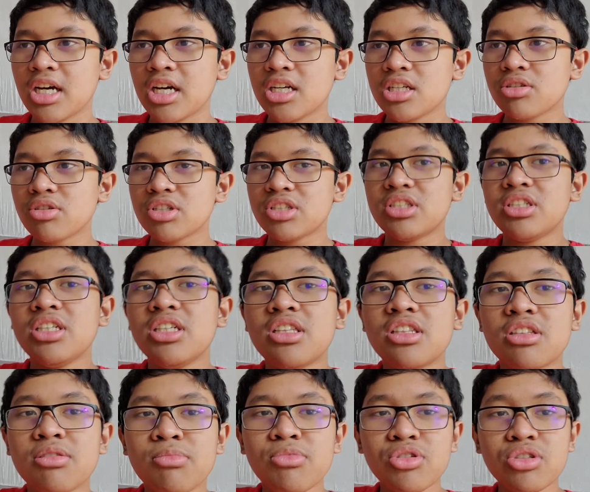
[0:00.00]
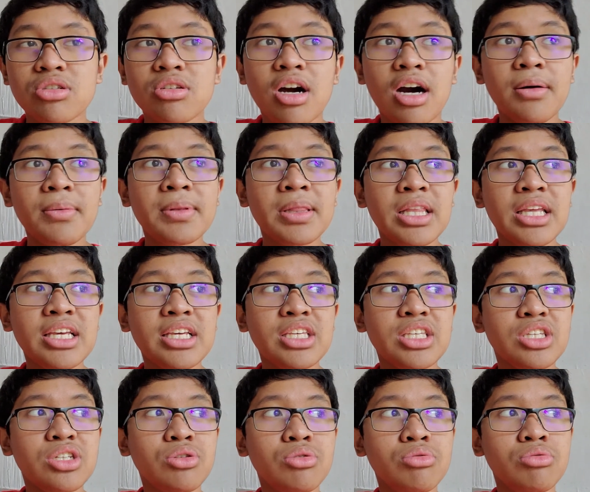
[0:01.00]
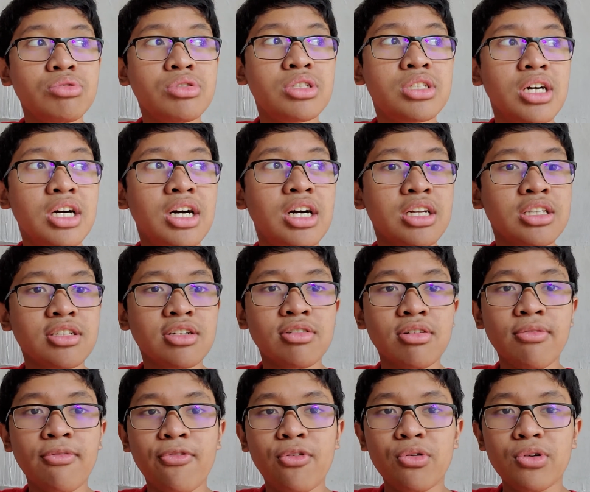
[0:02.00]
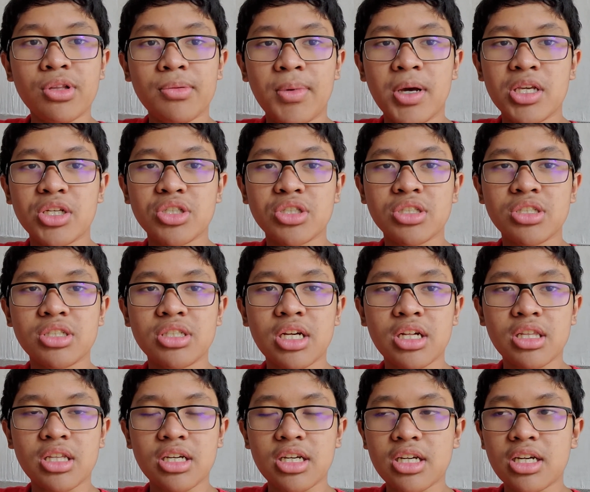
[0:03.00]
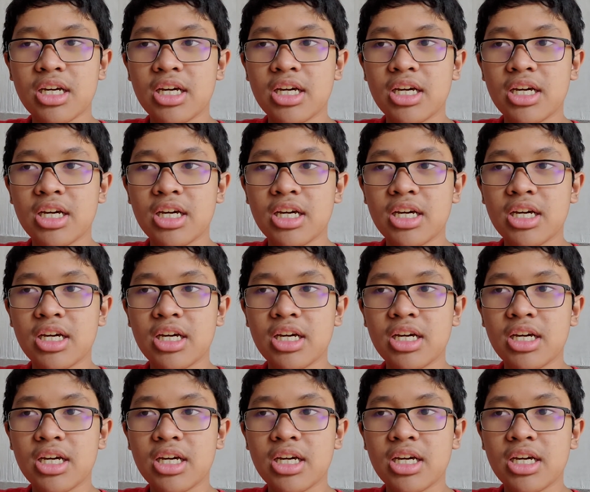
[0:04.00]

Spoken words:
So you see, the most commonly used term for dimensions, I think,